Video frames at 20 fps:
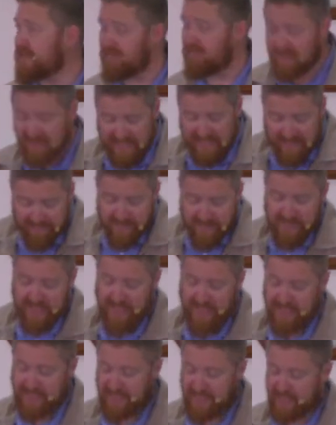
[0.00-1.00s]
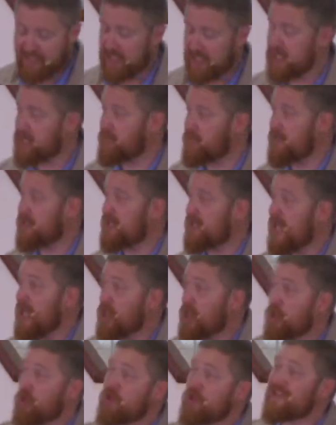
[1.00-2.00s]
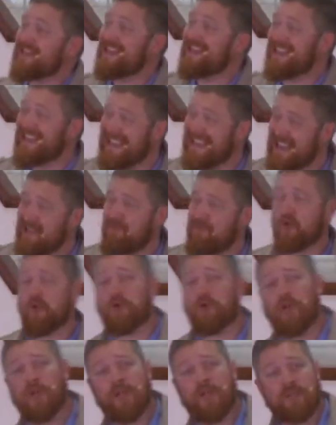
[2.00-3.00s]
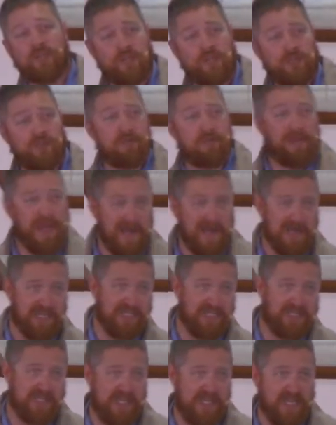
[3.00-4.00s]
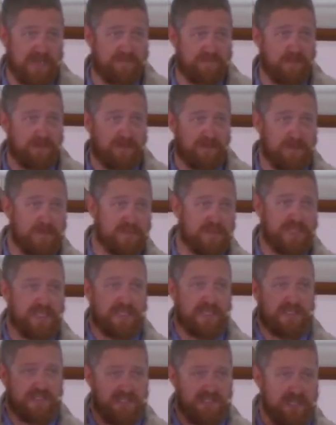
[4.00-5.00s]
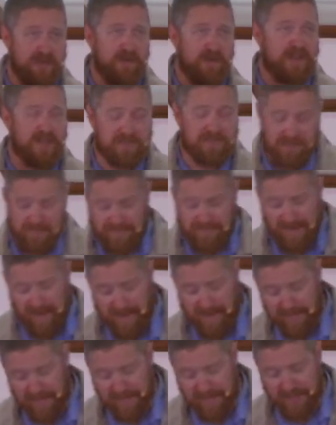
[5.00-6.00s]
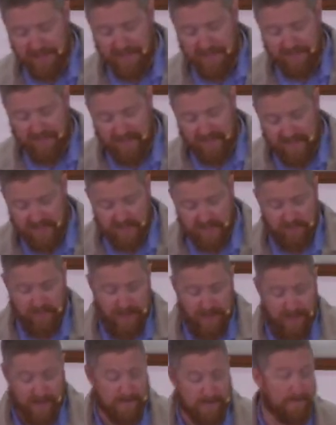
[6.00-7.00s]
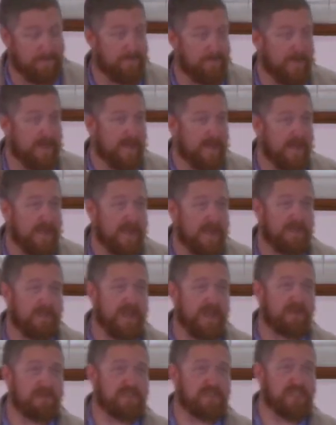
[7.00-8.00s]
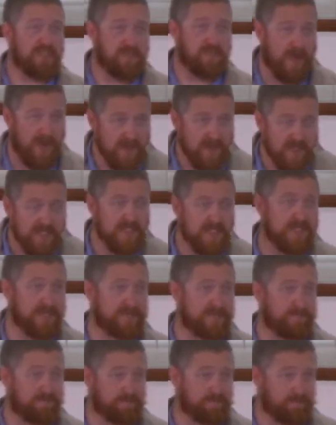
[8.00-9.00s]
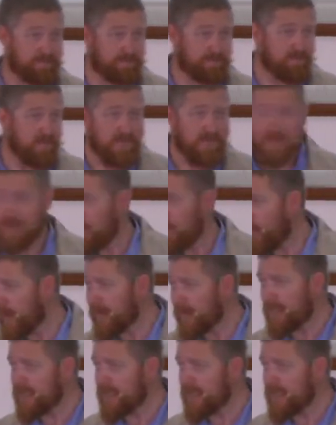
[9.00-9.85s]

of devastating judgment, using evil to punish evil, using Assyria to punish Israel. And their response what did